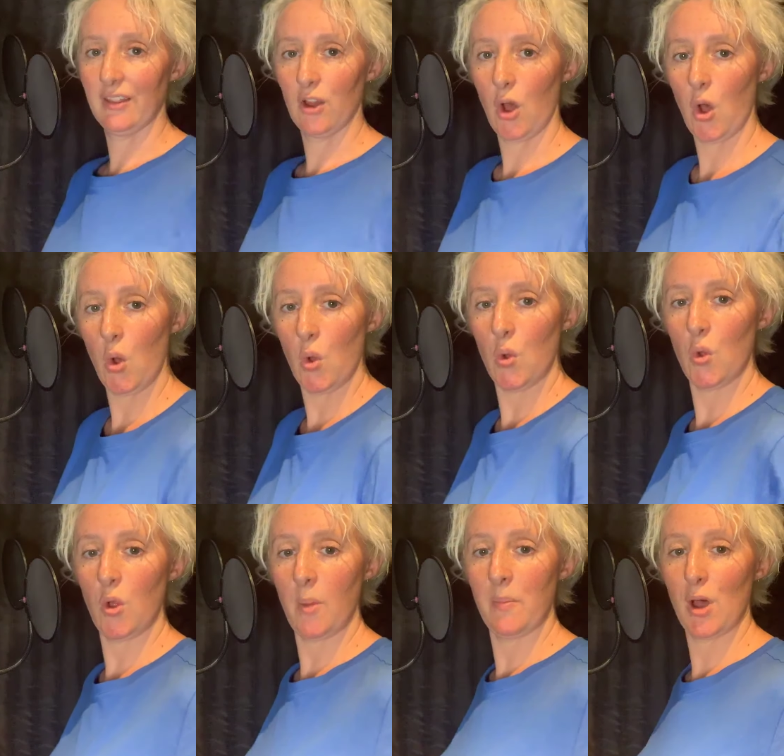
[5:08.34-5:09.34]

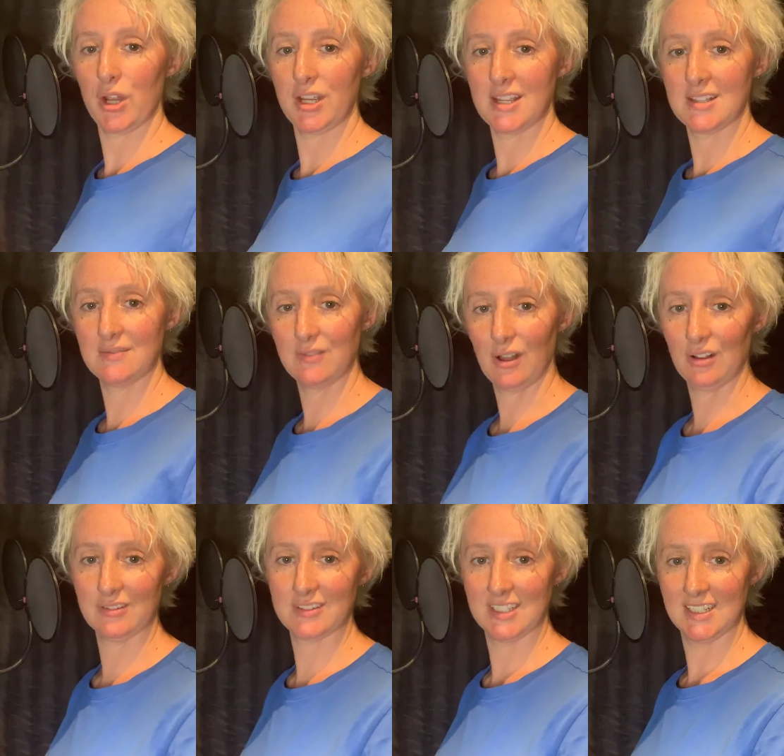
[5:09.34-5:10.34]
whole body is
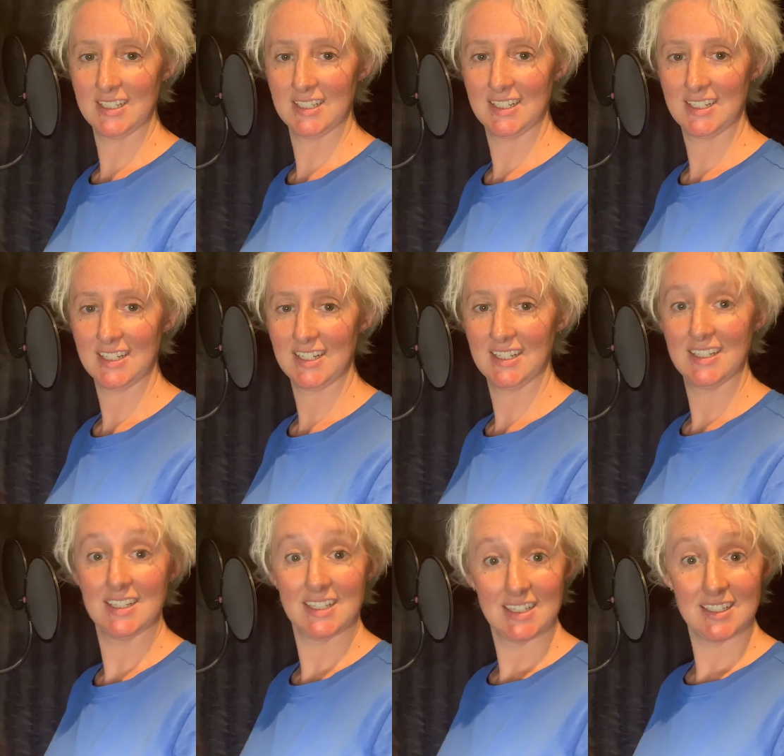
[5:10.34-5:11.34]
involved.
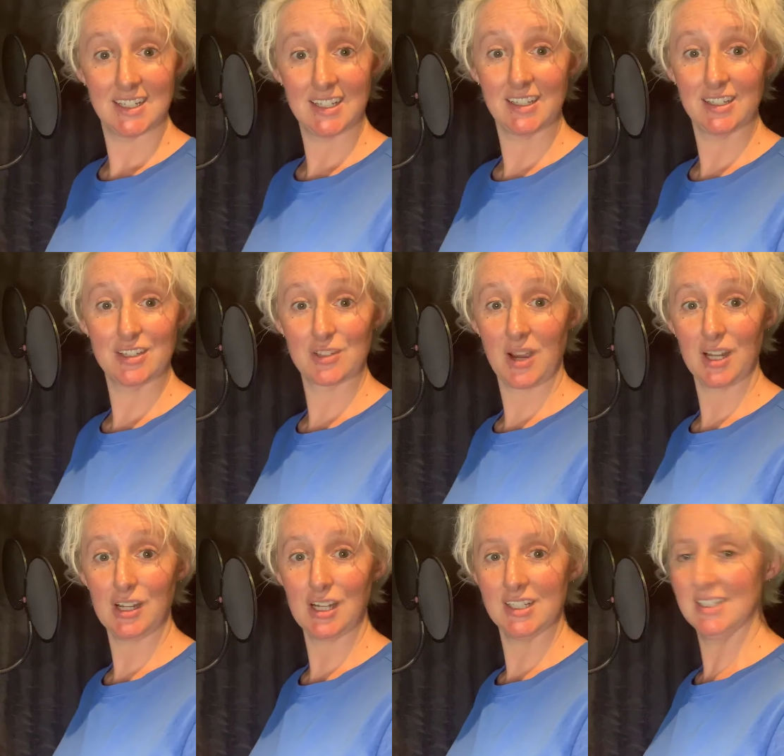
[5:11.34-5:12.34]
And then you can just crack
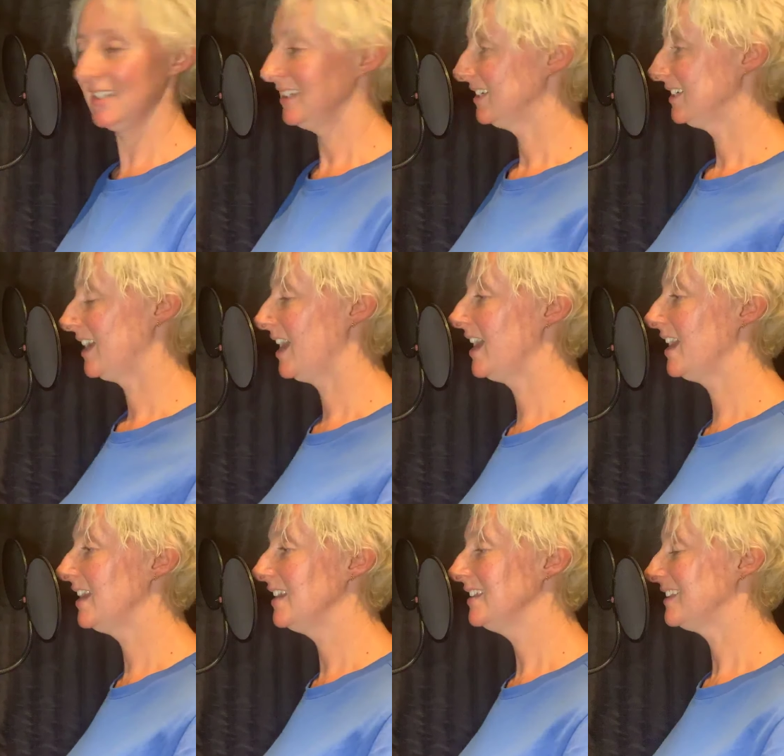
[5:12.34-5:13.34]
on.
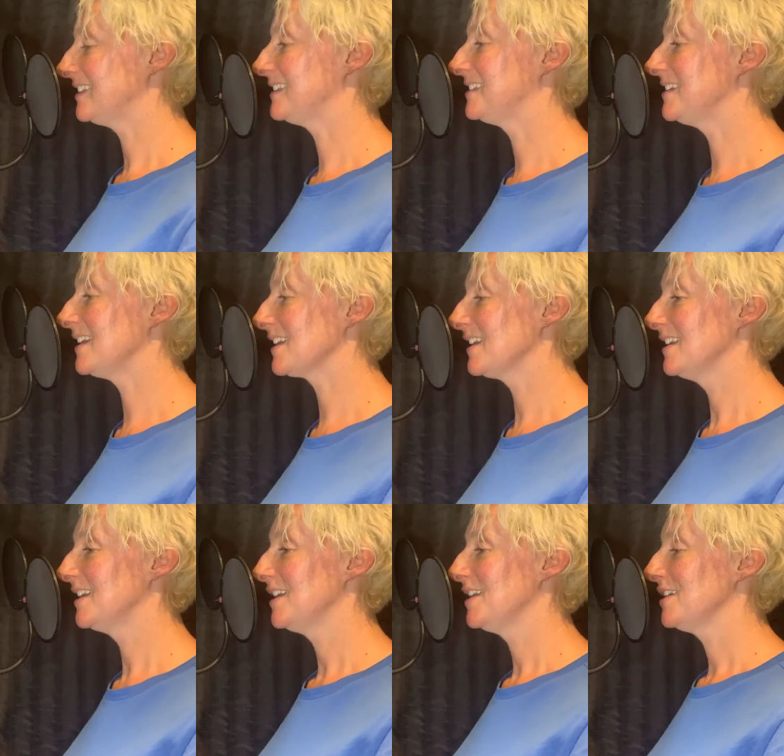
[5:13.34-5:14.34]
Hey, this is Nick.
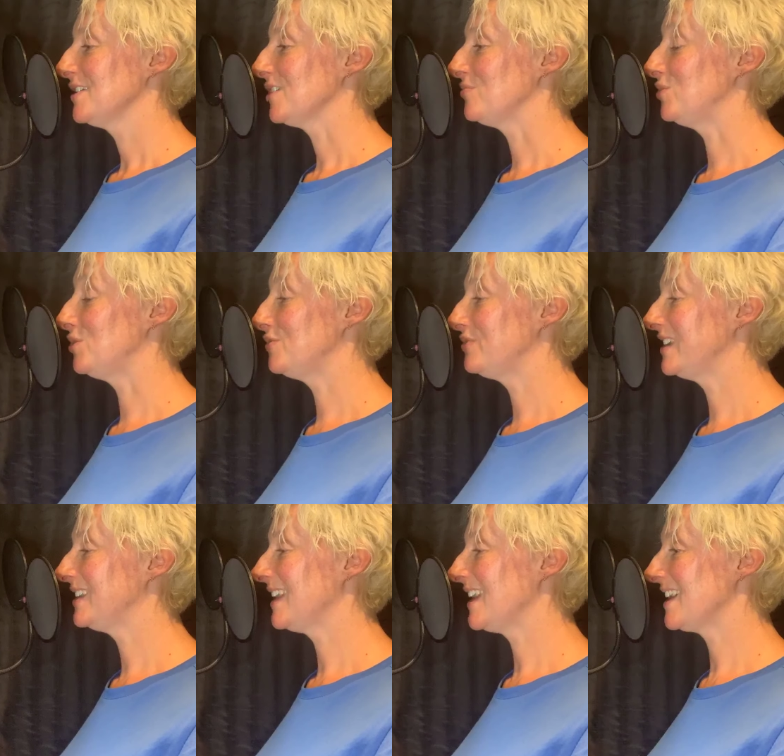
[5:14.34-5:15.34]
I'm beautifully
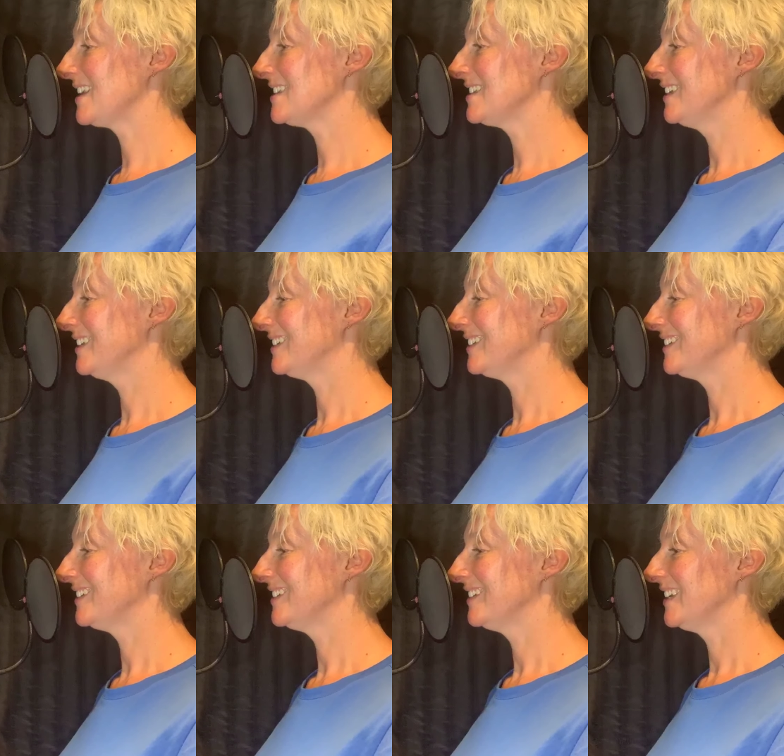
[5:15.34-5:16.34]
aligned.
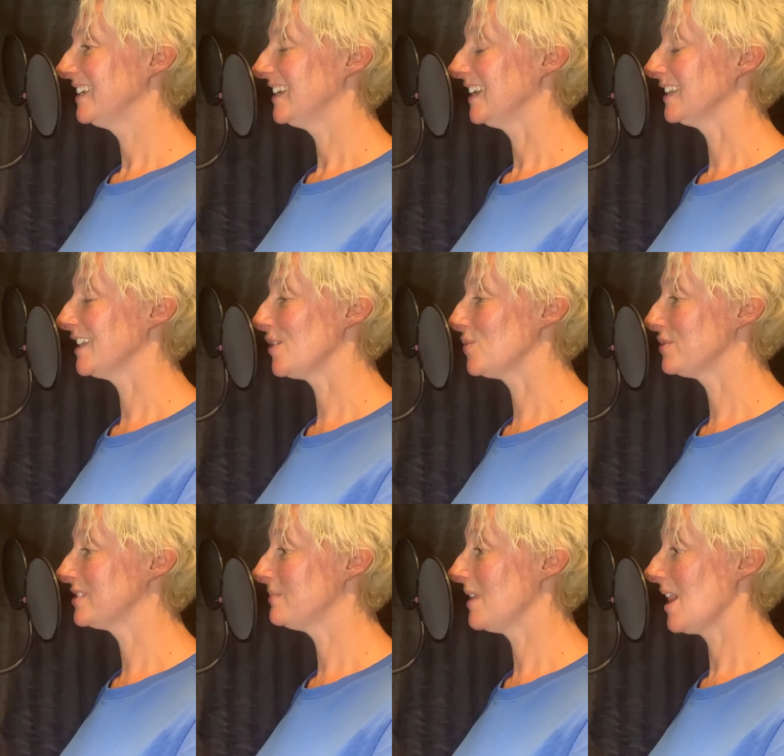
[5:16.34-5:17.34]
And that
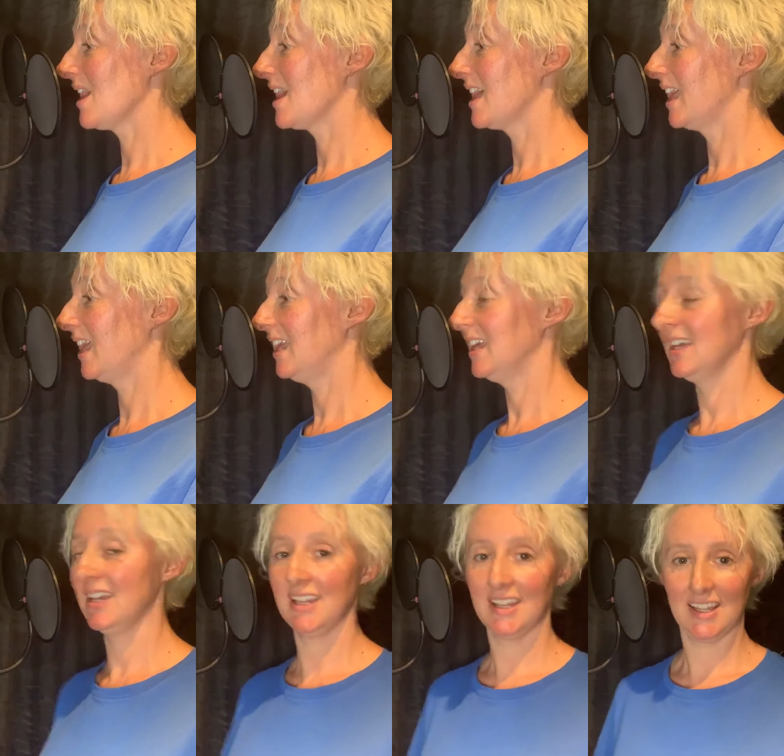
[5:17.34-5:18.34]
was my
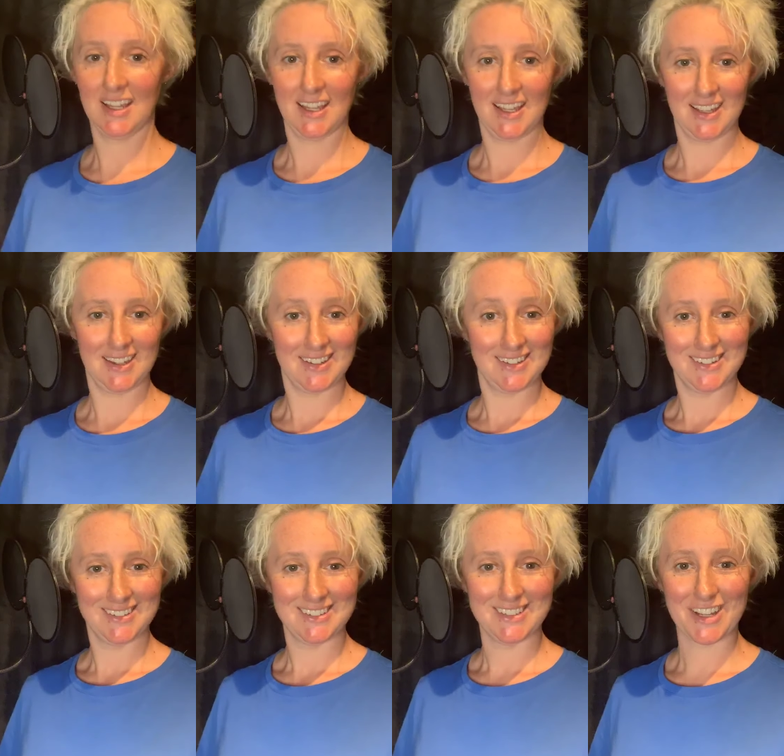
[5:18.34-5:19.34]

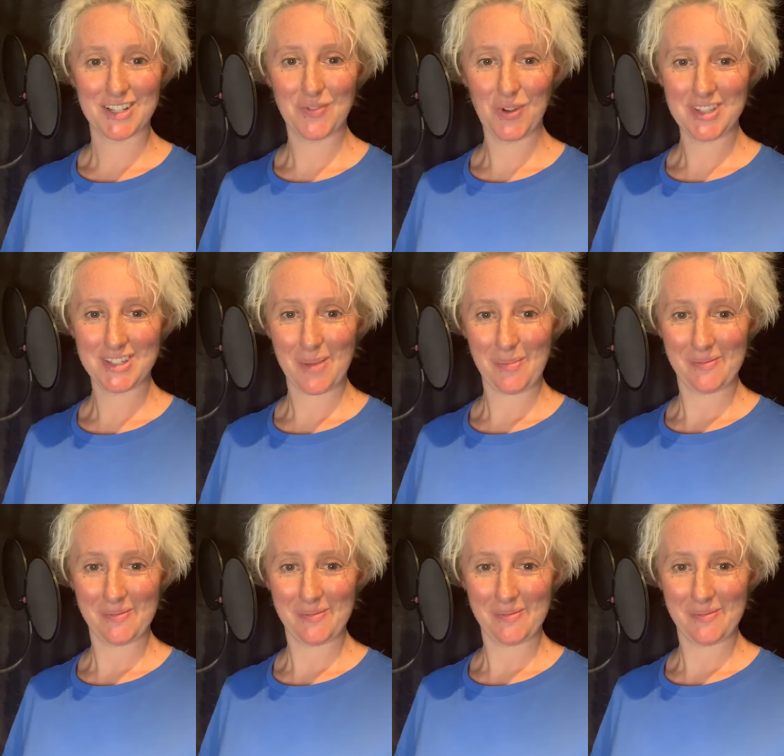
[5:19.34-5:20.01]
next voice tip.